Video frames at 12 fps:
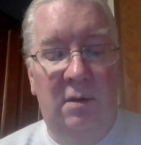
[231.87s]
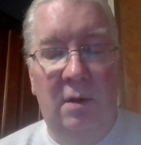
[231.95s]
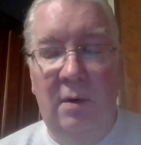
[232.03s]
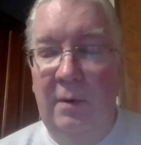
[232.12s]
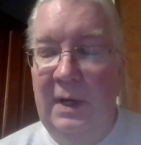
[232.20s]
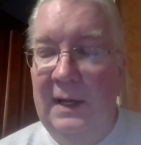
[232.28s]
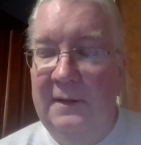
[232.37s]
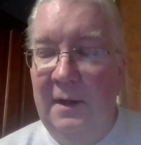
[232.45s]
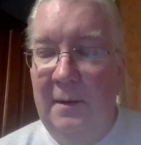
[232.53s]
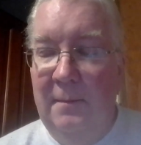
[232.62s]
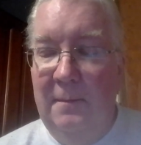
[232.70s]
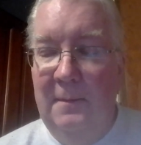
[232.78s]
you don't get
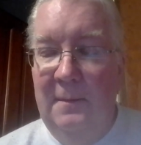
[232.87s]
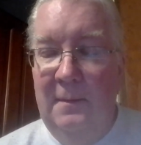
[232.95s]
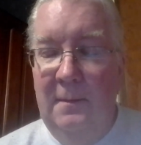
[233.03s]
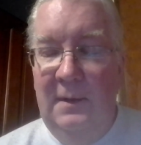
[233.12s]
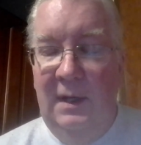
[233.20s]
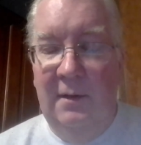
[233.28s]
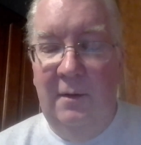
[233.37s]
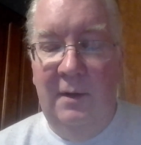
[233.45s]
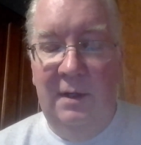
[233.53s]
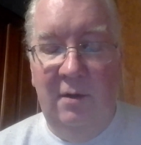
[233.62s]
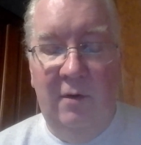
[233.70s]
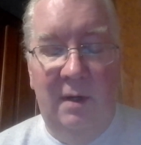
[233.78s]
them either
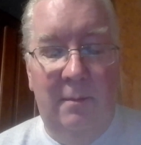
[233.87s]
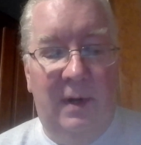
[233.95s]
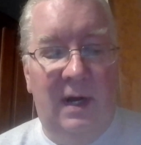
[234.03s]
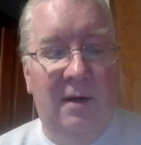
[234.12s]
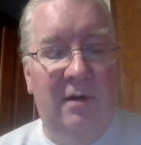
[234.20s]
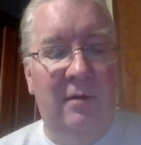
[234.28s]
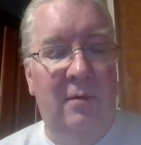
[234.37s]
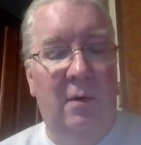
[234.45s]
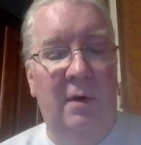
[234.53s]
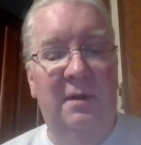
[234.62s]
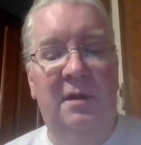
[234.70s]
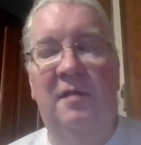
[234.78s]
in your inbox
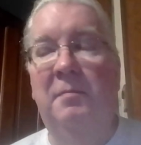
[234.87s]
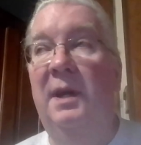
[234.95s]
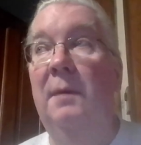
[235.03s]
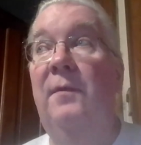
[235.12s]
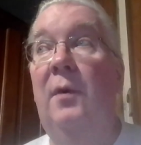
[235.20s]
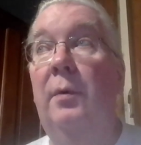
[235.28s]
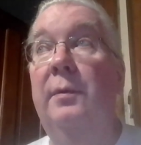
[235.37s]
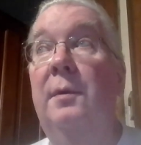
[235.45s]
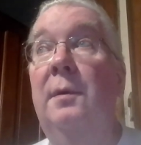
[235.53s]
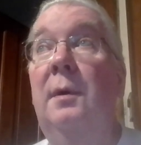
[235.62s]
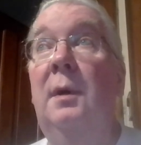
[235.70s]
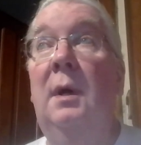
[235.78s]
or in the spam
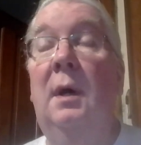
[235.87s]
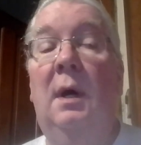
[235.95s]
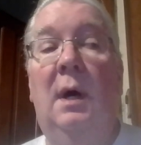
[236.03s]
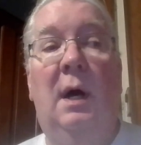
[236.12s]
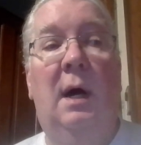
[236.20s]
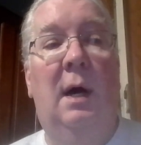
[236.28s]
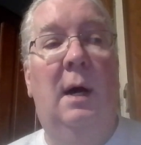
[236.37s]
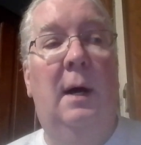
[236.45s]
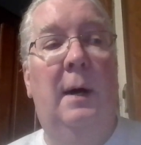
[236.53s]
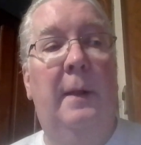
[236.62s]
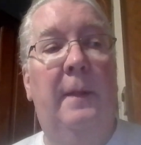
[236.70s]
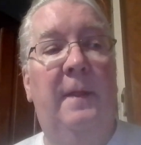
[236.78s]
folder,
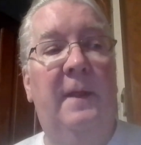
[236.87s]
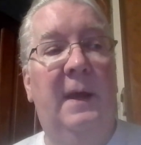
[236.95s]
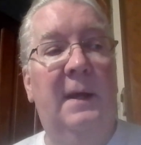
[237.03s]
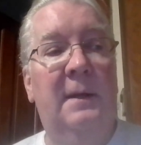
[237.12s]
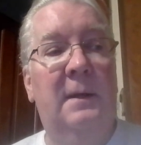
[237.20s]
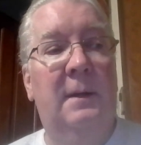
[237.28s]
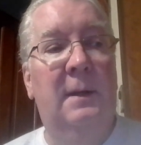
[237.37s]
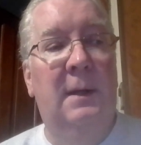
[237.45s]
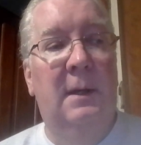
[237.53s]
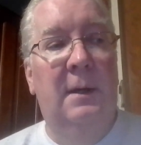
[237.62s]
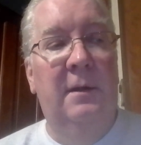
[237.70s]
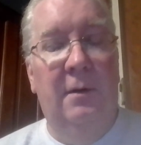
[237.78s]
then
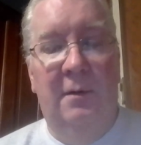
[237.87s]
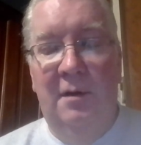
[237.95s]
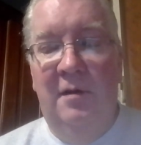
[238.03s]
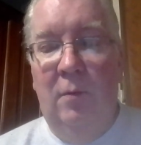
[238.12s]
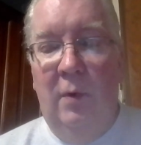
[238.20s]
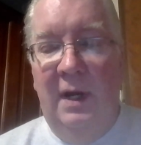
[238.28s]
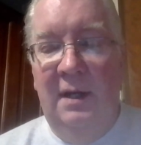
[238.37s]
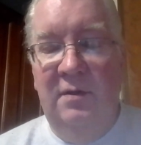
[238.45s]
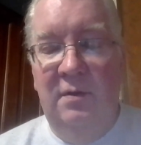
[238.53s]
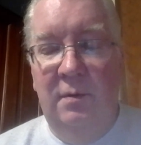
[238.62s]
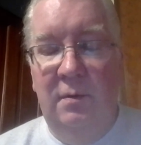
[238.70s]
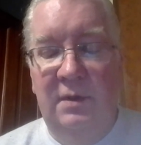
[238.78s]
there is a way
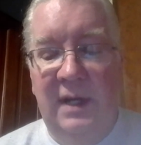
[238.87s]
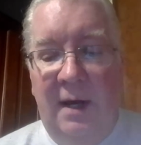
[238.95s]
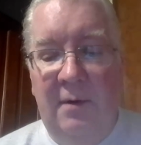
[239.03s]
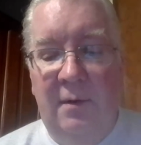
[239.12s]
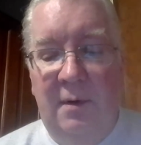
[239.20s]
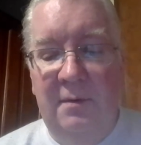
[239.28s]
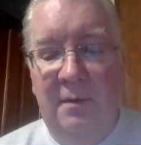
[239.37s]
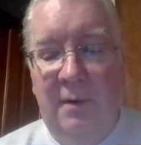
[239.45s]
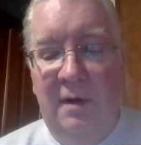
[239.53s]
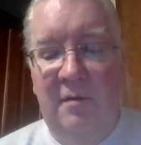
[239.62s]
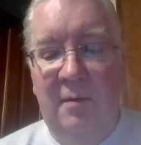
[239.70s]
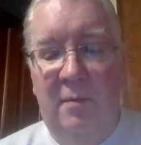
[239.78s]
to download the
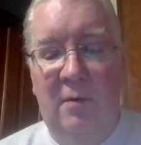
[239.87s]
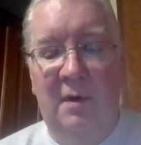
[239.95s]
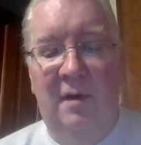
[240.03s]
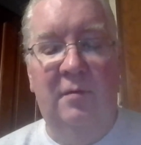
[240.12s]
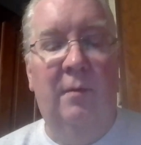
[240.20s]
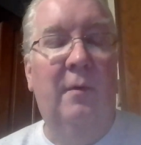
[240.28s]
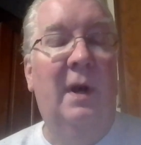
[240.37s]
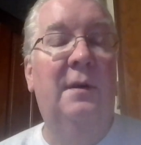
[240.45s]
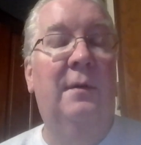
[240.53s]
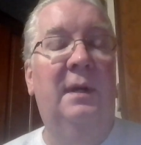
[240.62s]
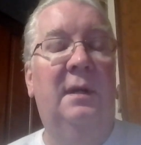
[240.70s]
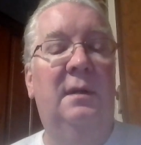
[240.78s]
race reports
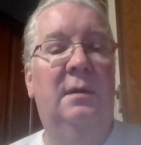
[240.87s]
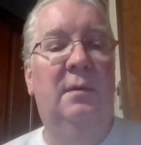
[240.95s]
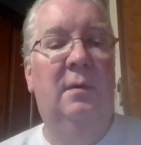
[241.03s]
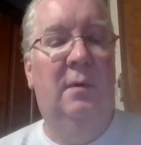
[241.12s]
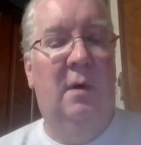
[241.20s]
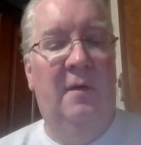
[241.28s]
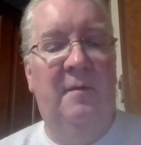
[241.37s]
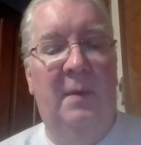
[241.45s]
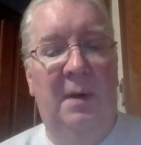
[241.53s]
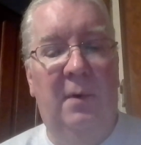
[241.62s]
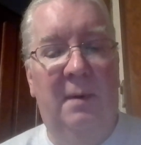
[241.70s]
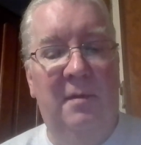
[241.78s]
directly off
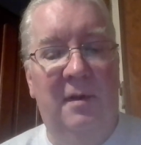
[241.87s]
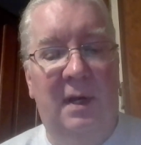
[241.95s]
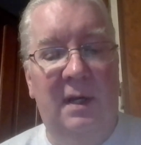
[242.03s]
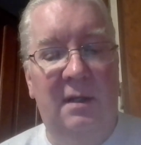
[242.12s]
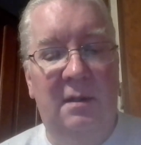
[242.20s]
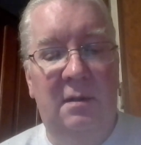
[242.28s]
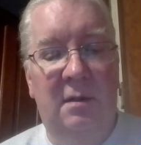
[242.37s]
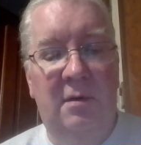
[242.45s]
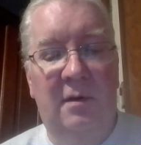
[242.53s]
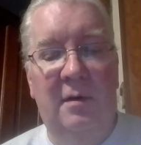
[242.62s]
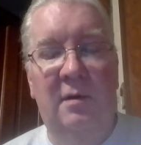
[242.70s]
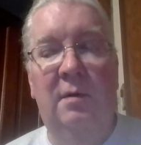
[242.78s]
my website.
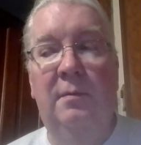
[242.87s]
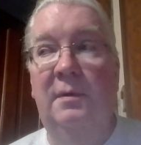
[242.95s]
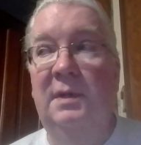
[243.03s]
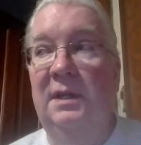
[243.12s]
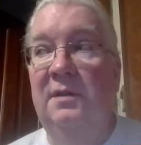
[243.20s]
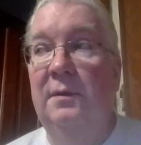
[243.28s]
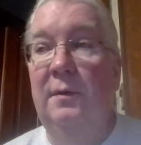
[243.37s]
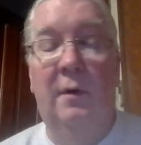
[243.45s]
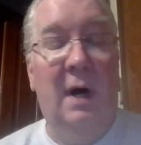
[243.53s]
So you would need to